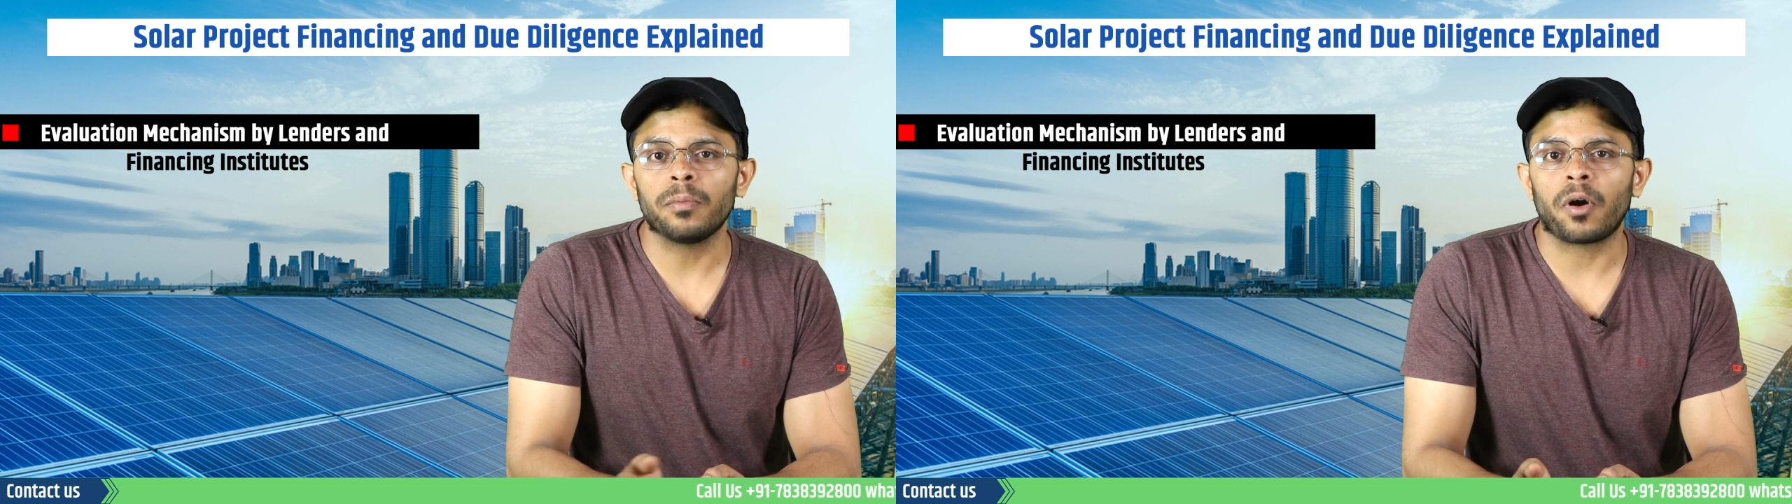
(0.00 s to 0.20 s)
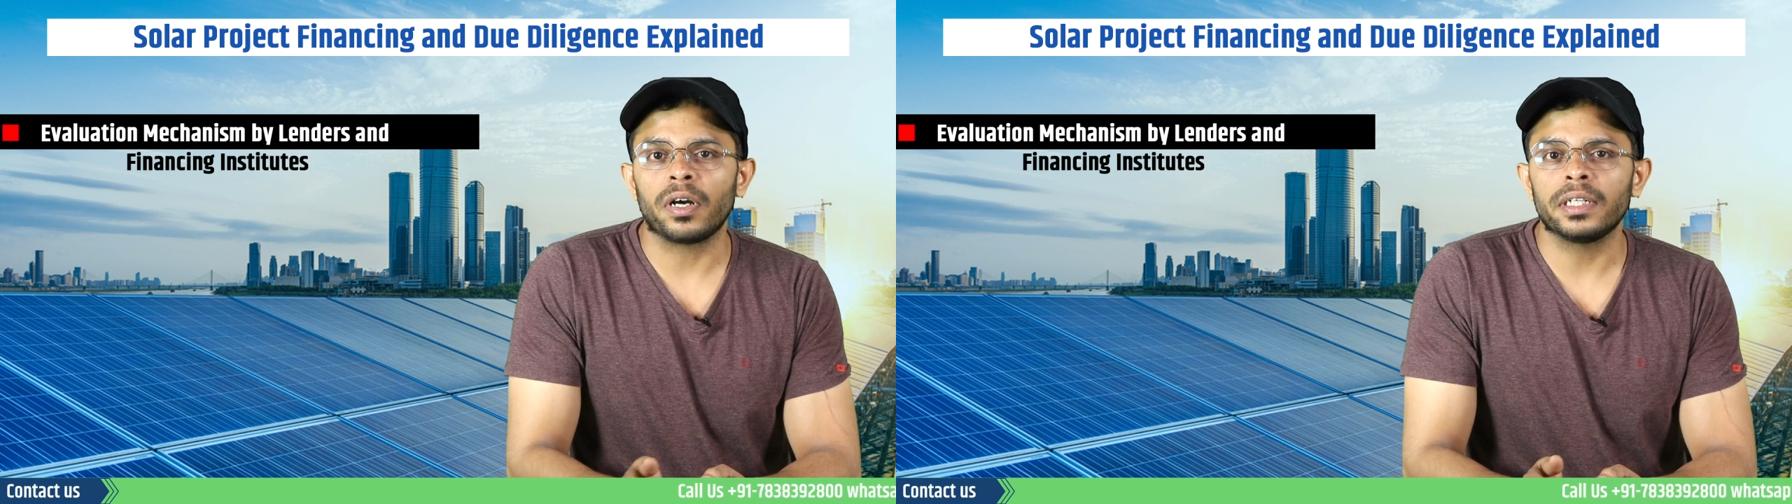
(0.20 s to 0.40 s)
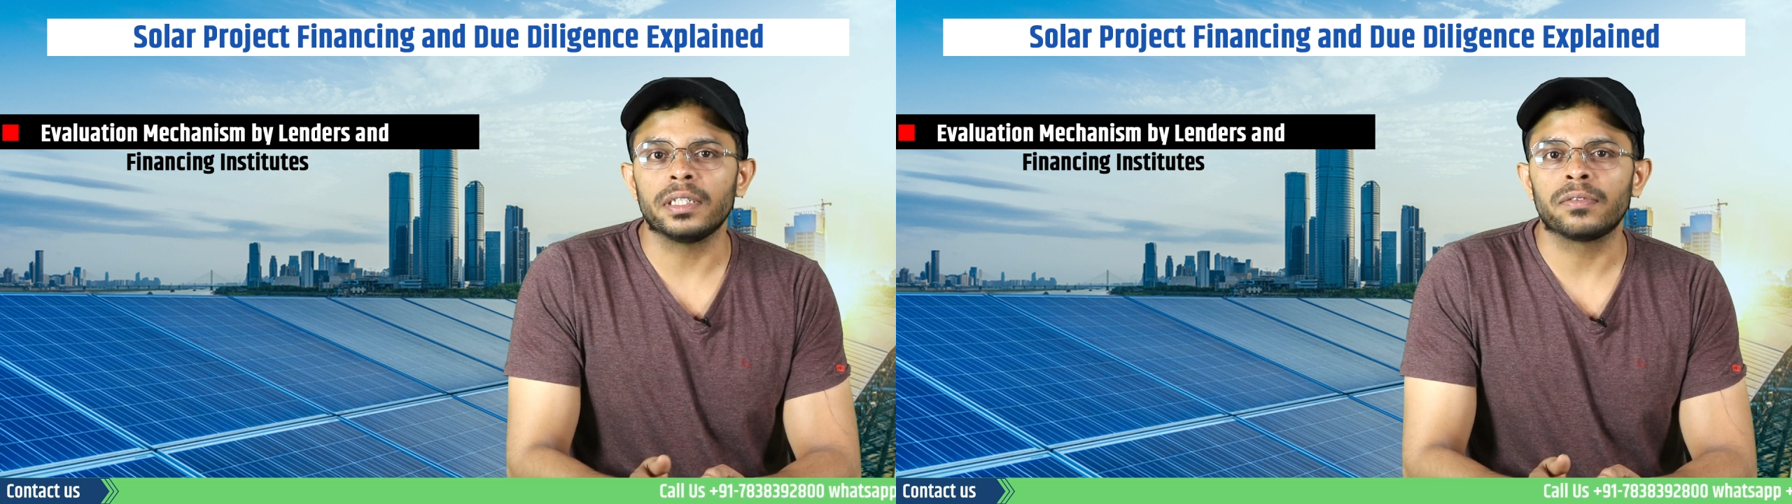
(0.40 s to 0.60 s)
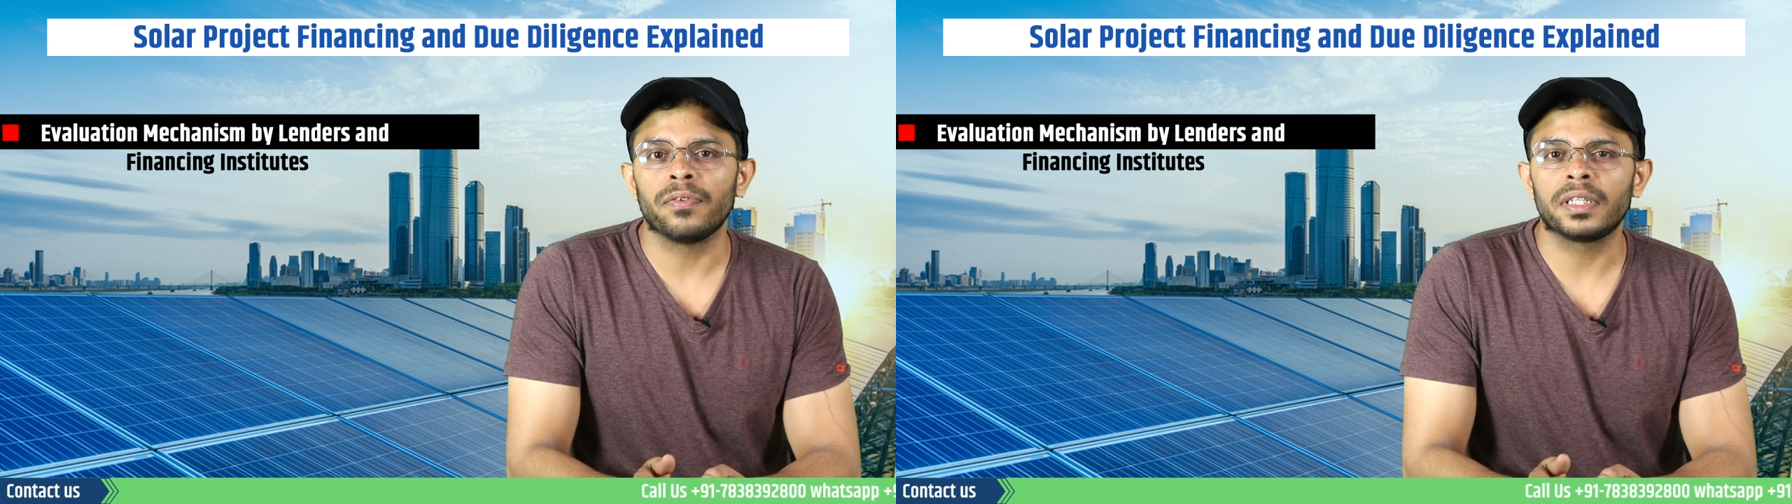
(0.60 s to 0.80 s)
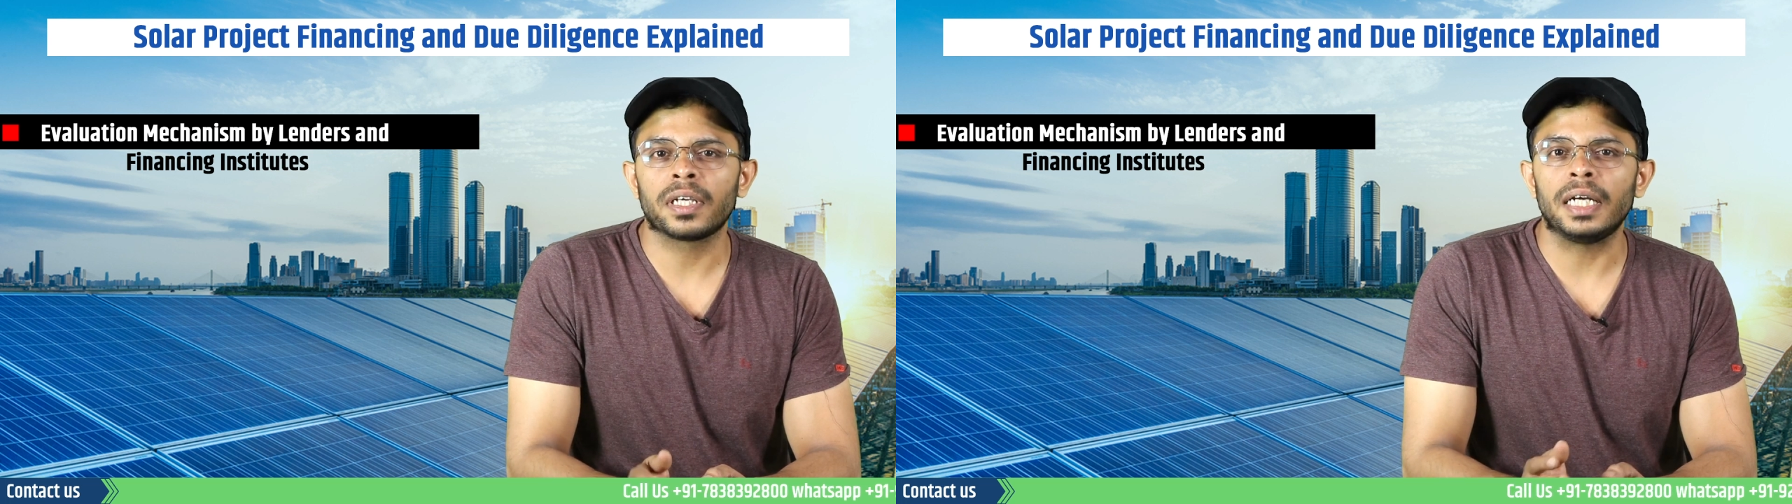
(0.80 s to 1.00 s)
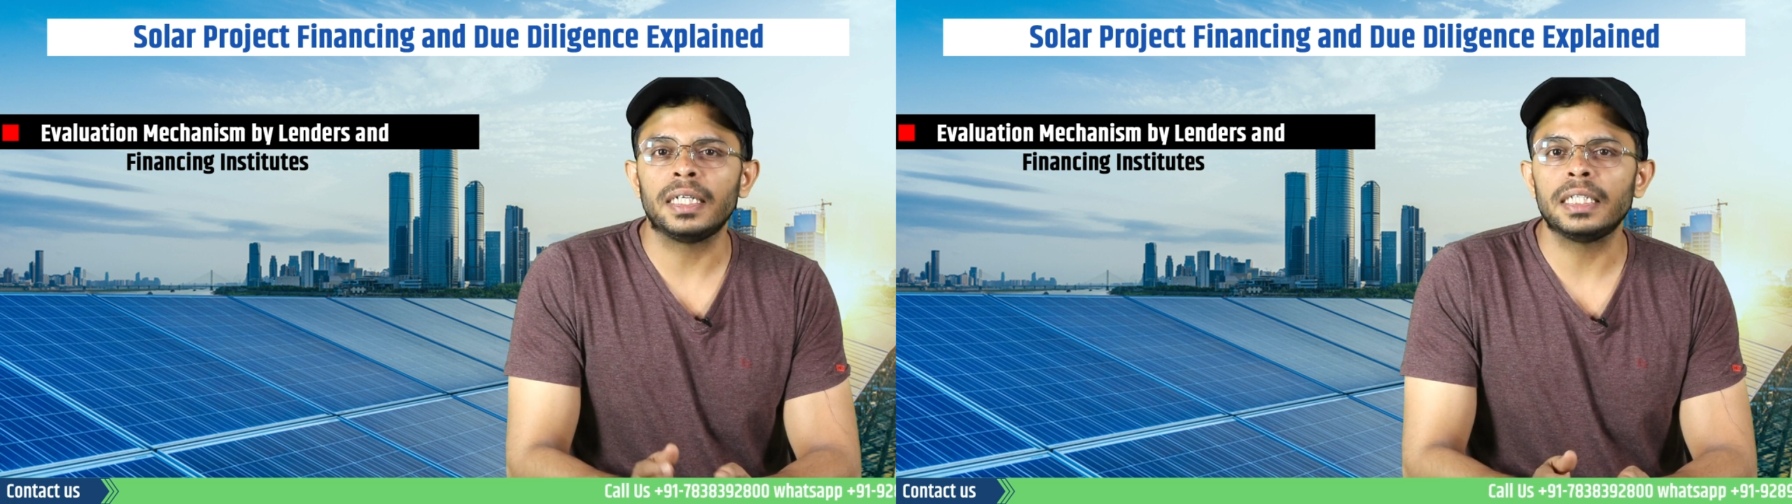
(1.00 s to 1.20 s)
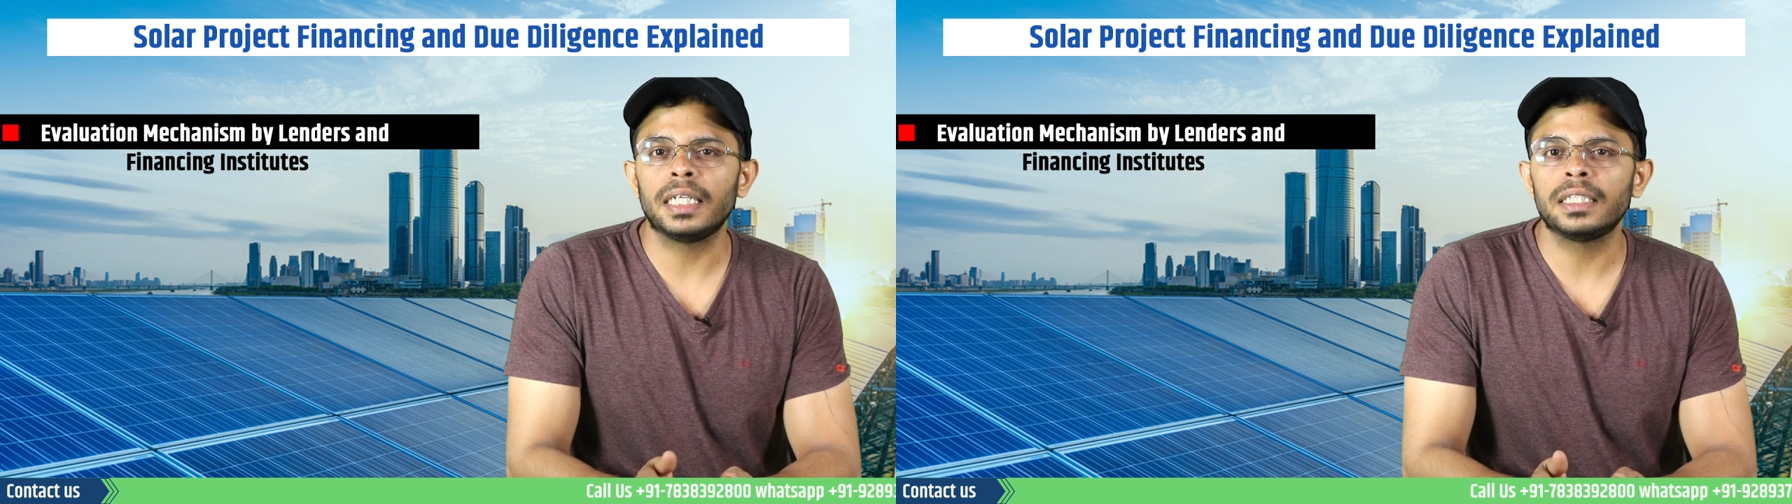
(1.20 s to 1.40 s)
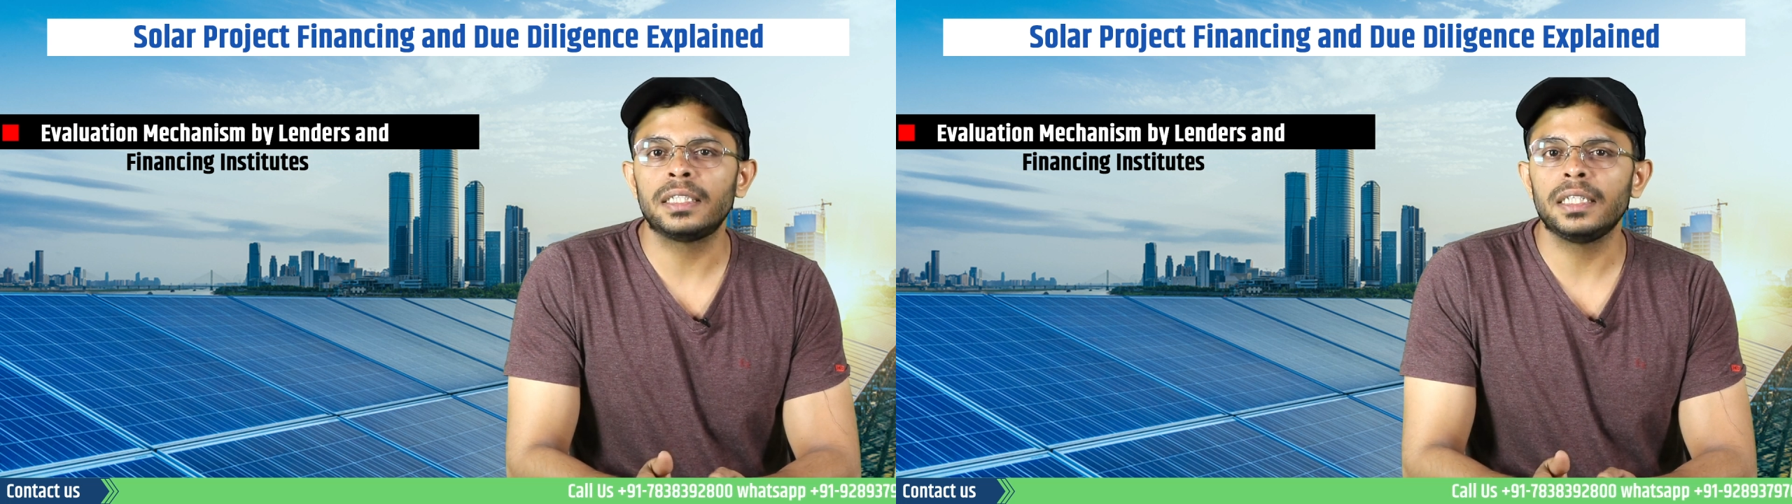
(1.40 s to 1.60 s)
models with
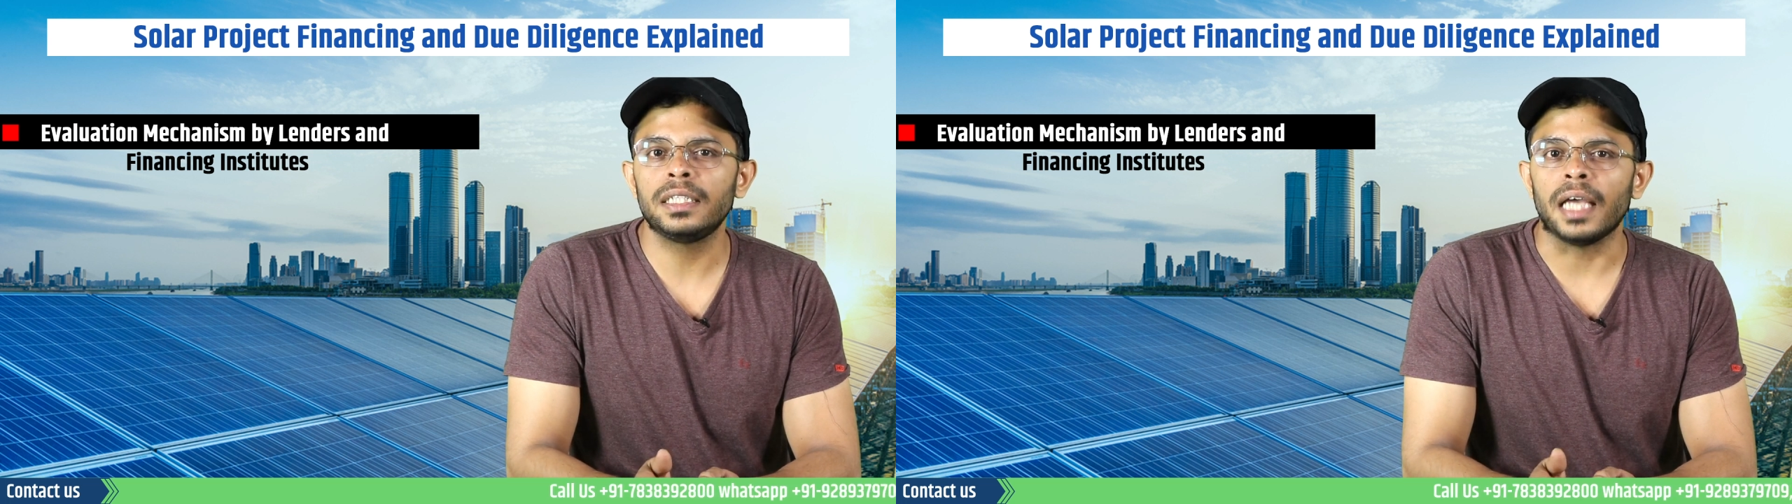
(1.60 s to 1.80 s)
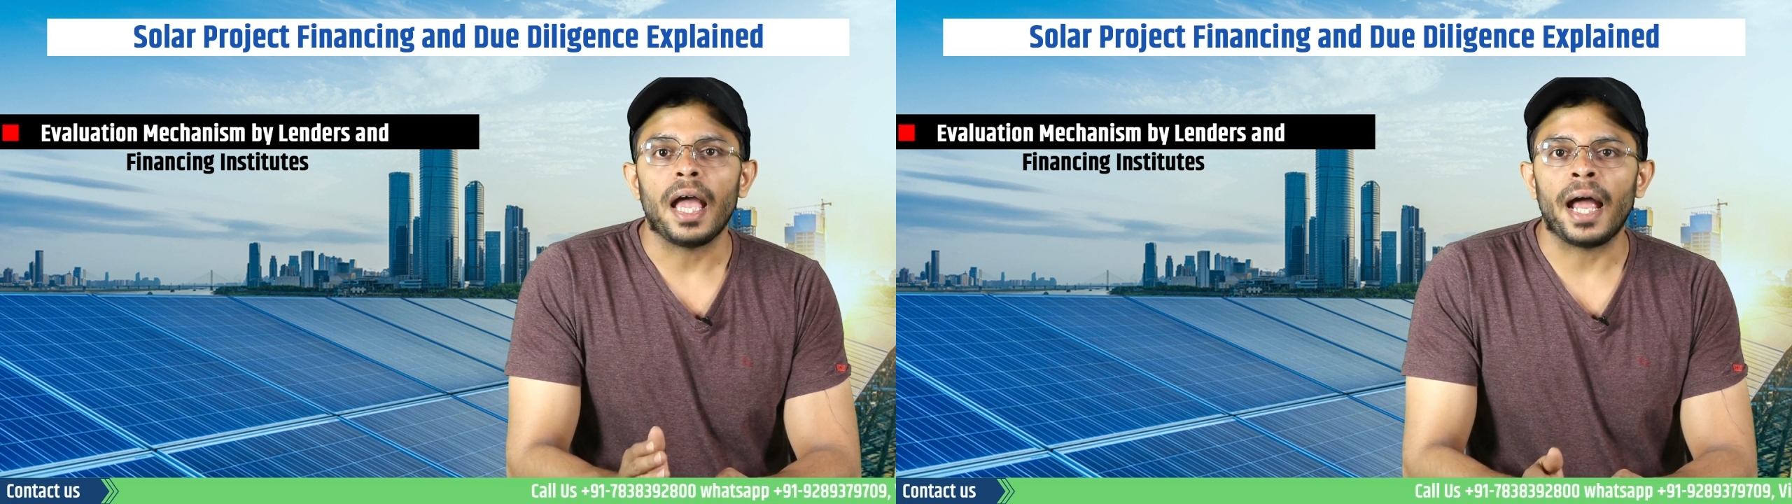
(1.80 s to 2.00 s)
contingencies